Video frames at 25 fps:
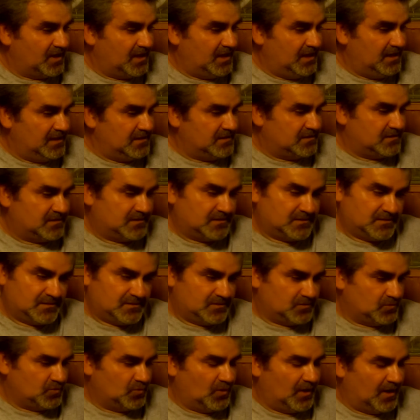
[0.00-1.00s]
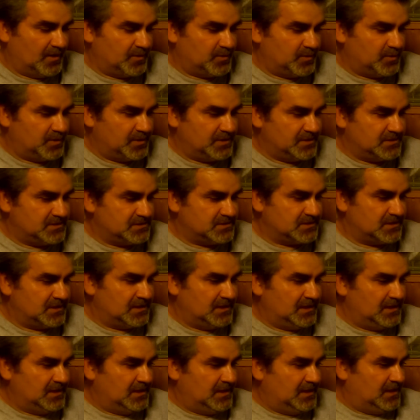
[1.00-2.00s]
8 200,
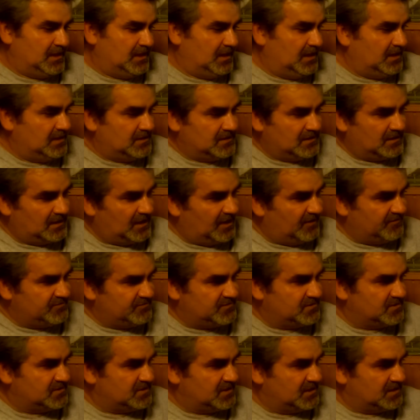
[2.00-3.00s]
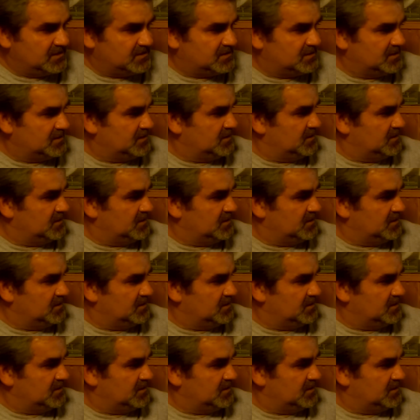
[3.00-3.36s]
and after that,